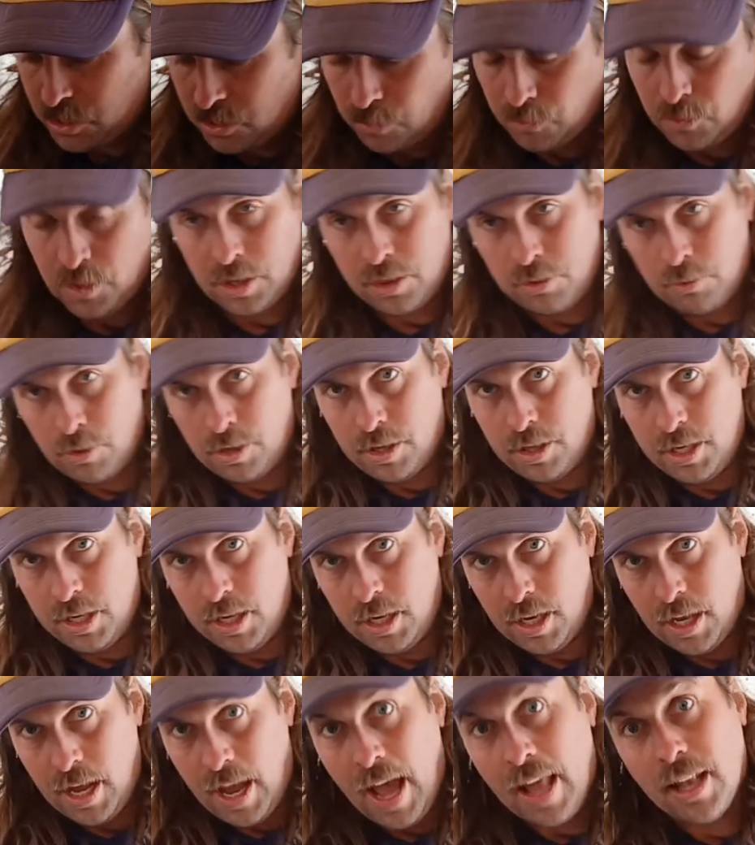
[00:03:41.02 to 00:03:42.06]
with one of
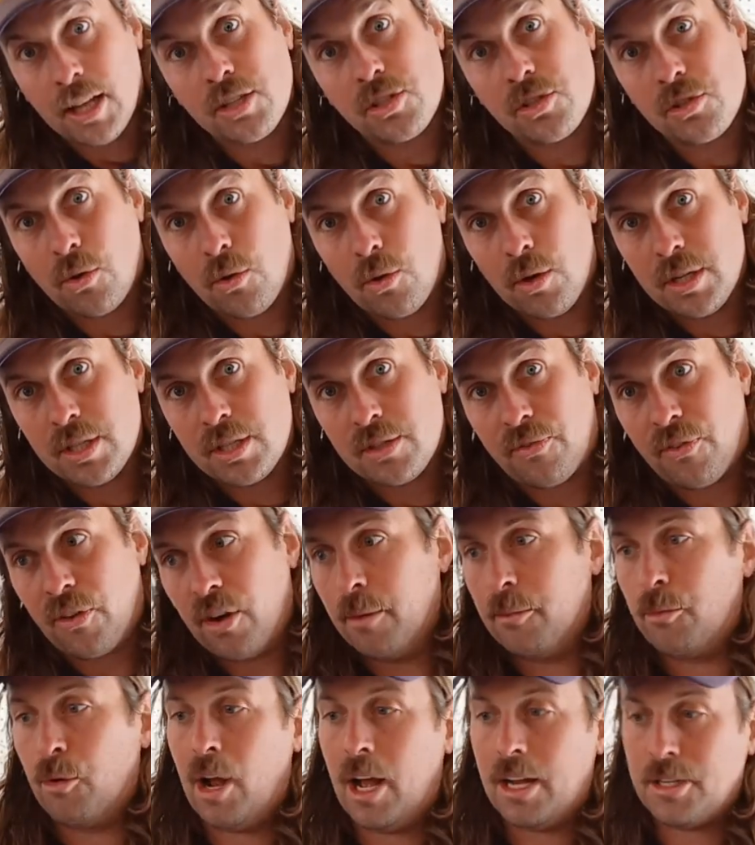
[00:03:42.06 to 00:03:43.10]
the allosaurs
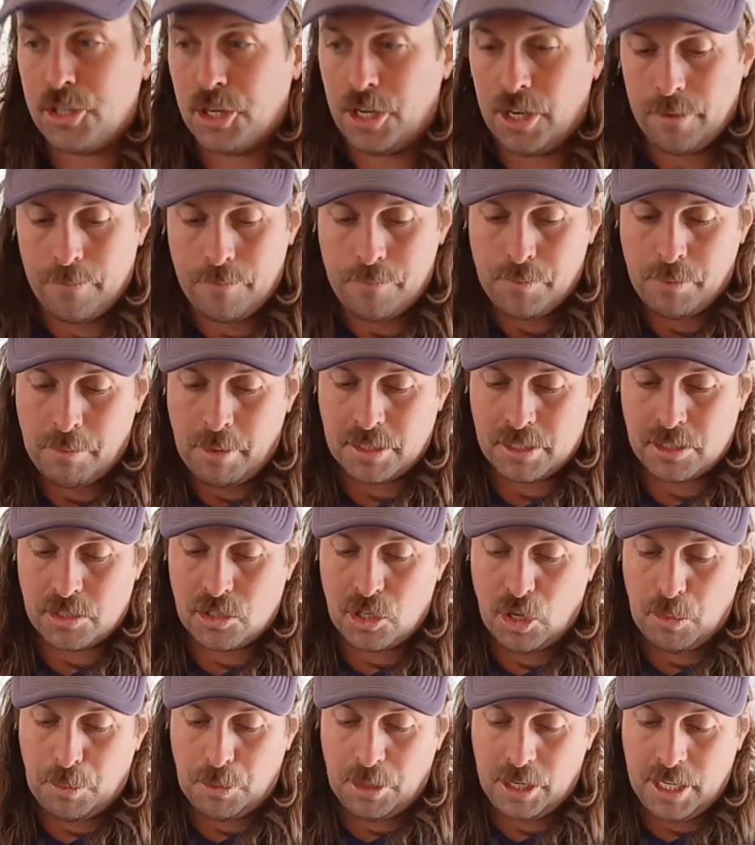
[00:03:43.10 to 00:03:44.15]
from Roger. Makes it
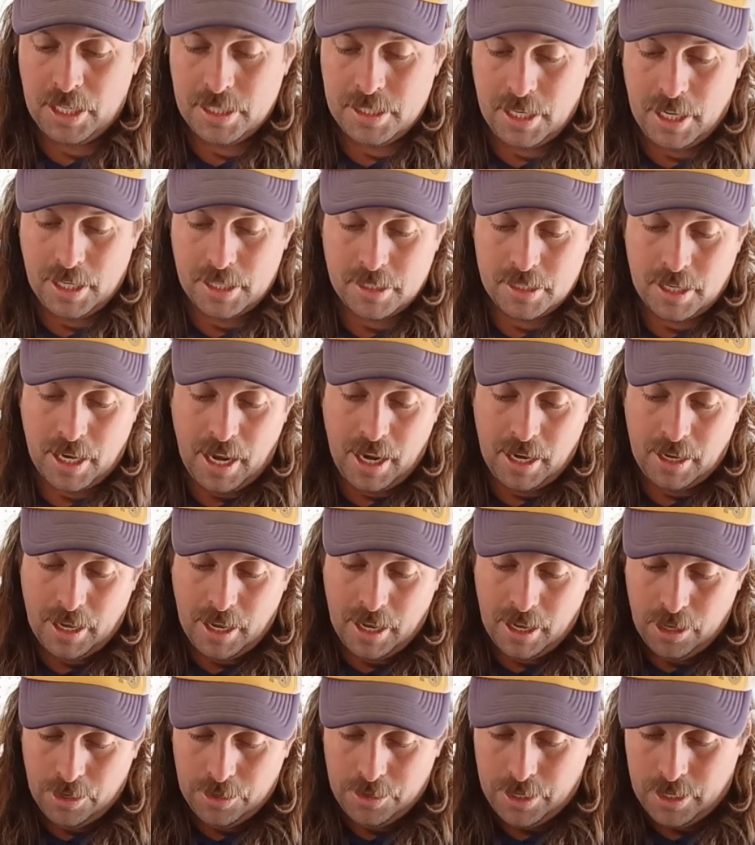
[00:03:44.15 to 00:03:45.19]
super easy, it's
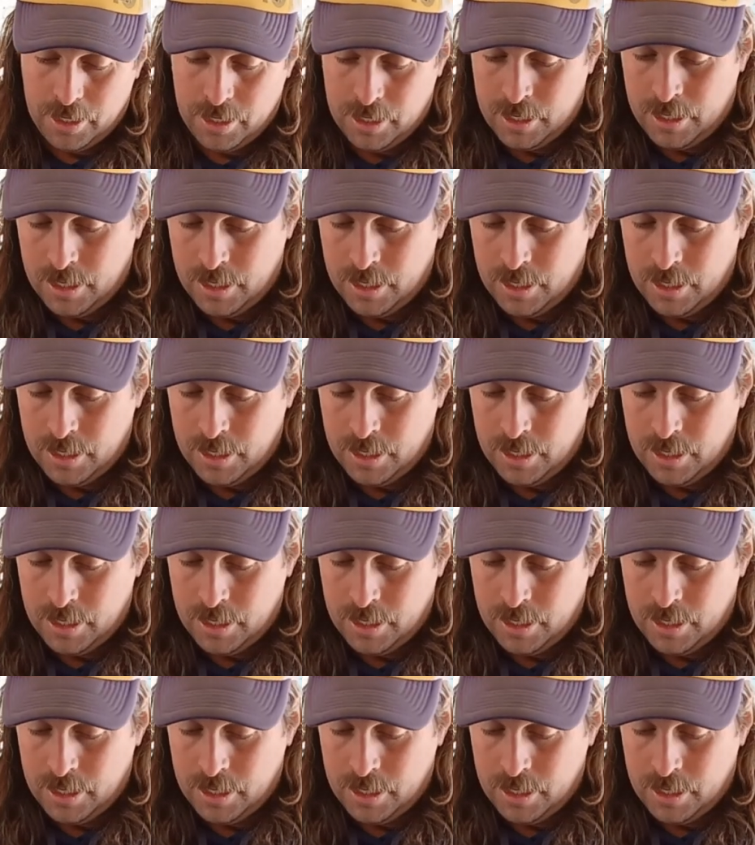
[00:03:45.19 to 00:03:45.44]
handheld.